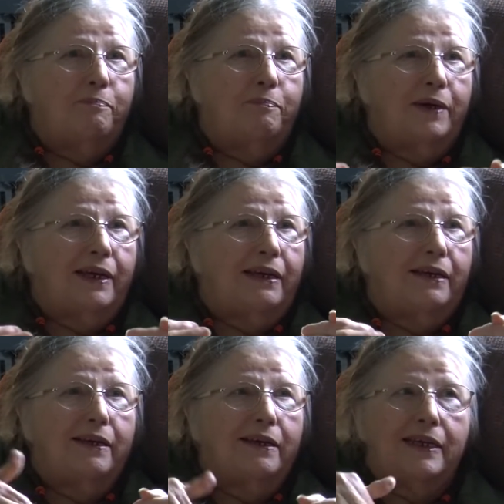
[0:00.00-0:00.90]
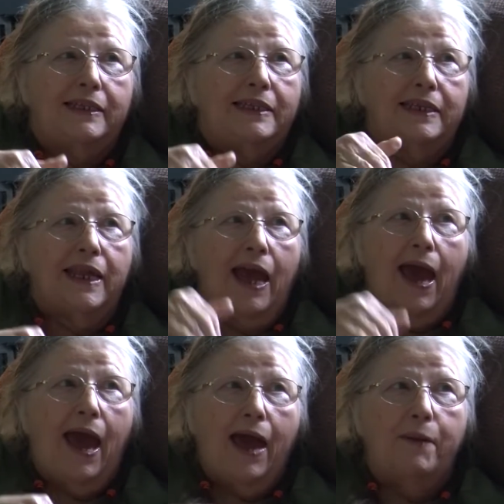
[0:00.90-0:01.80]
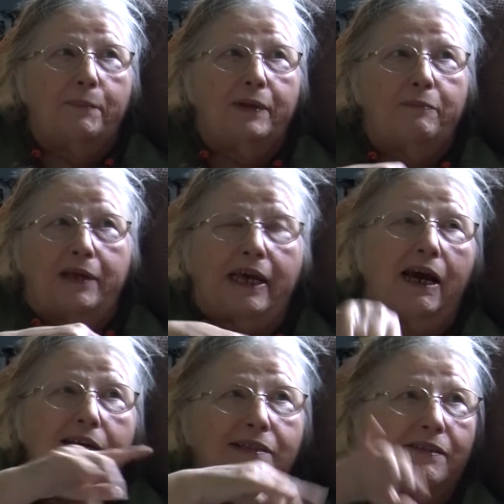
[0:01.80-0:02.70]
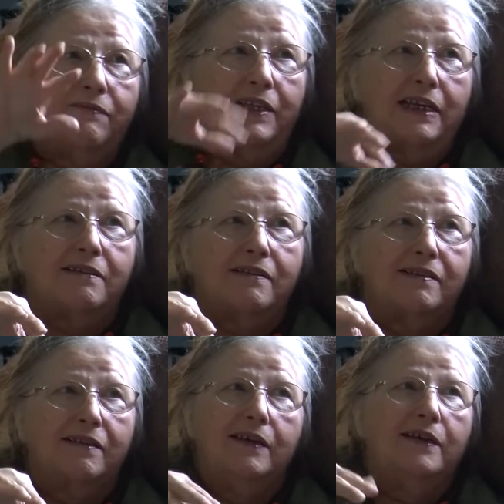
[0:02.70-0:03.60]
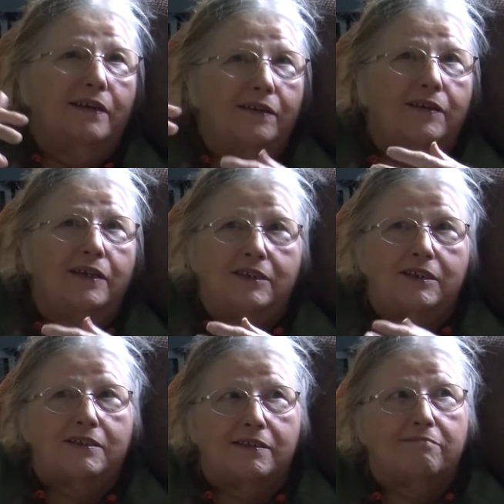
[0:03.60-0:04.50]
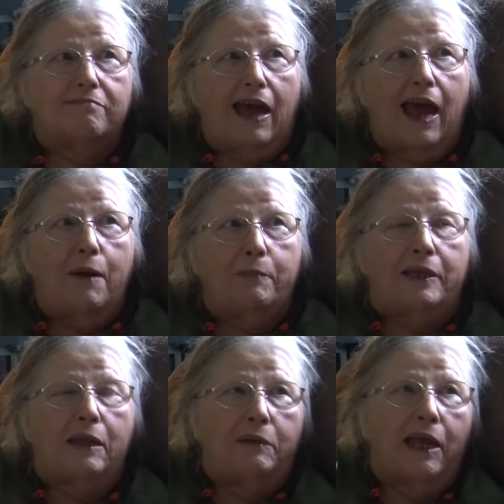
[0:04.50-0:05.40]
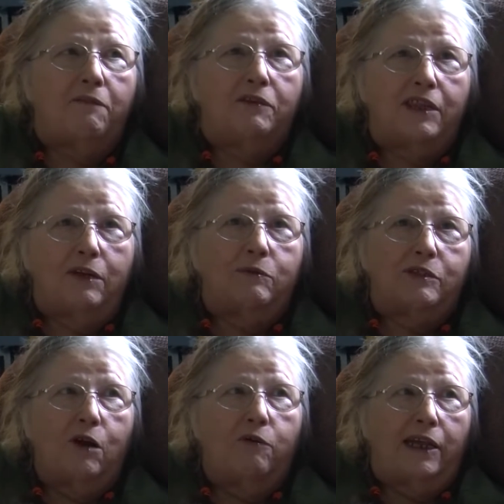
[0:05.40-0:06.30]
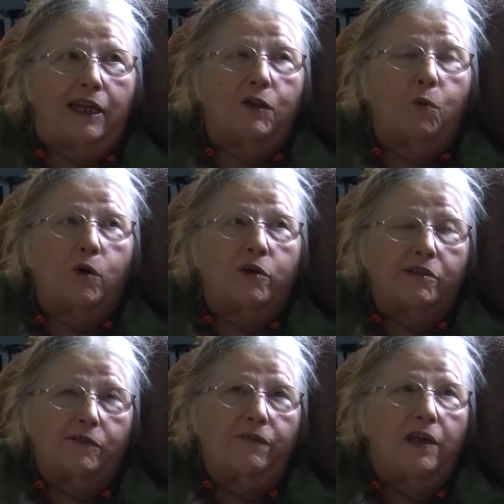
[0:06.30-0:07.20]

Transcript: but it didn't happen because of this. It just happened. I mean, everything was already in the works of